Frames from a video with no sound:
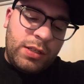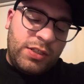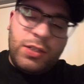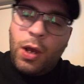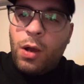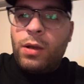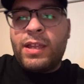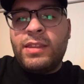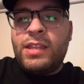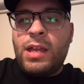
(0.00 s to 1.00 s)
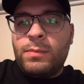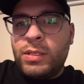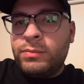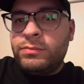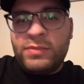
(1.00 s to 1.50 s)
dog in them.
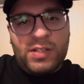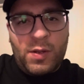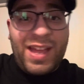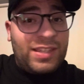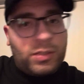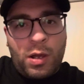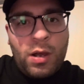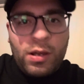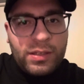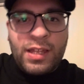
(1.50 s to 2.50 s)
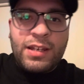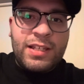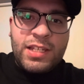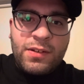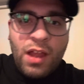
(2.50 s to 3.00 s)
You know, that dog that Nick
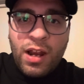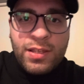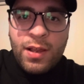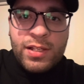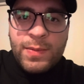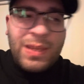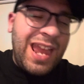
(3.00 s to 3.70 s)
Sirianni talks about,